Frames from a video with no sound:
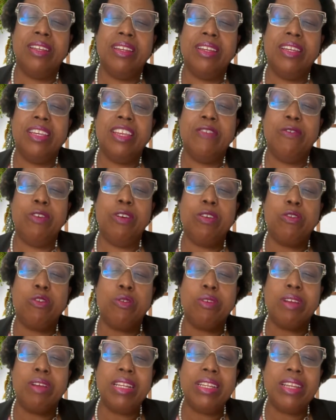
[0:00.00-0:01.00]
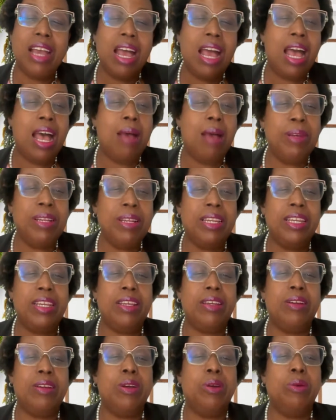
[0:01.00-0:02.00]
the need for greater
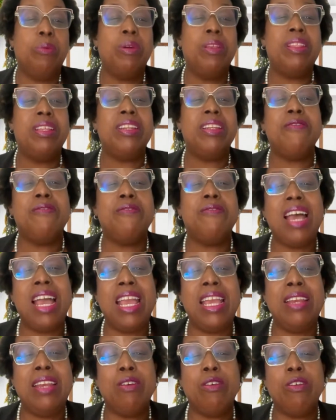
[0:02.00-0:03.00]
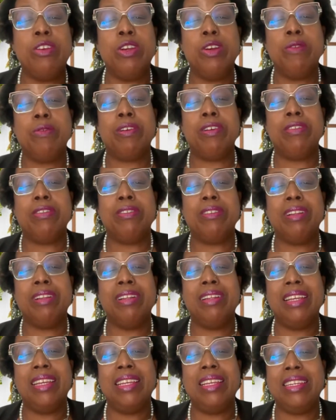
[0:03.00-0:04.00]
harmony with the divine or
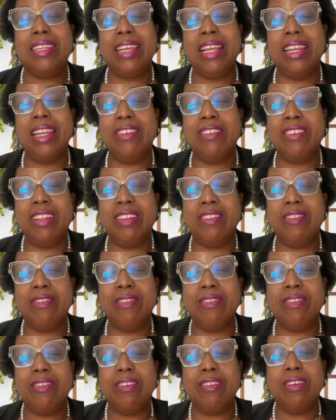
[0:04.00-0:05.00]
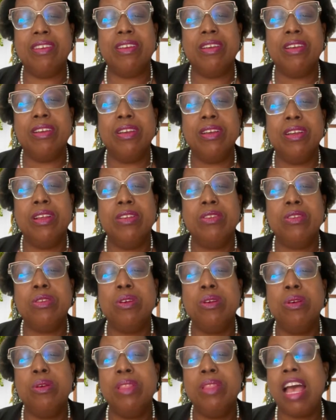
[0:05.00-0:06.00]
universal intelligence.
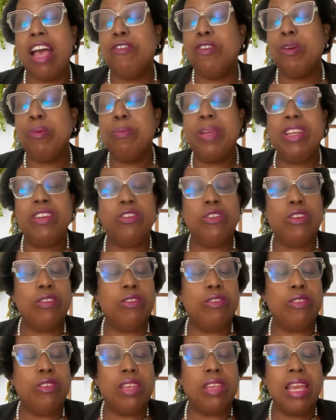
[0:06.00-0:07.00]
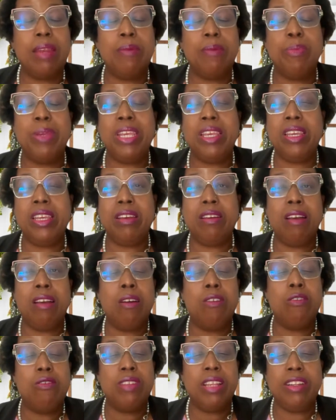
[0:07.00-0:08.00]
So the affirmations
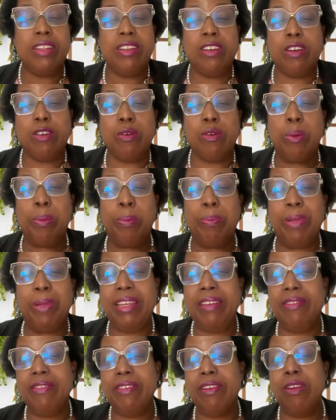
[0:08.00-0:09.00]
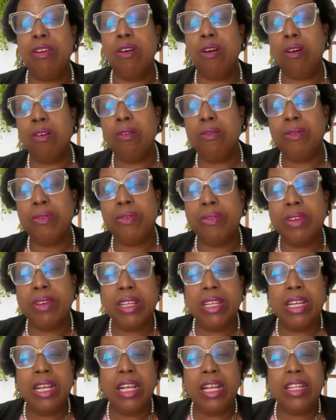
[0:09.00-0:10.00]
are centered around peace, love,
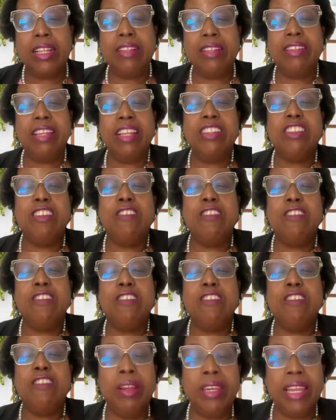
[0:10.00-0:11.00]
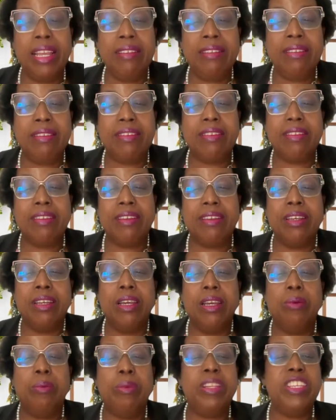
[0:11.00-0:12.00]
the sense of oneness
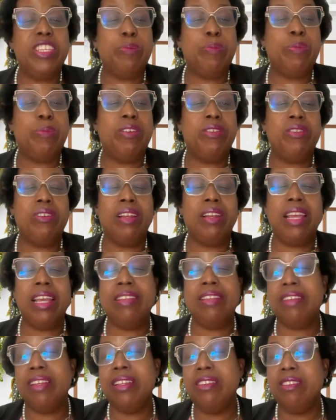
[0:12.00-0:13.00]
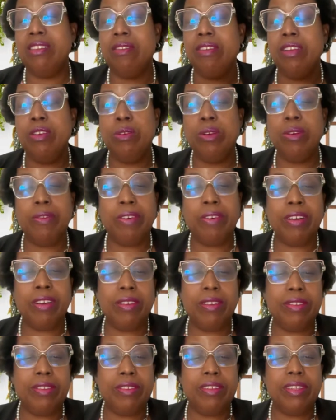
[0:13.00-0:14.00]
with the spiritual essence of the
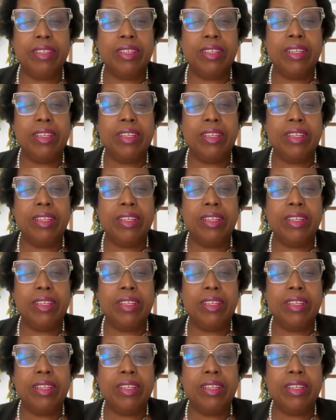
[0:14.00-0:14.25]
universe.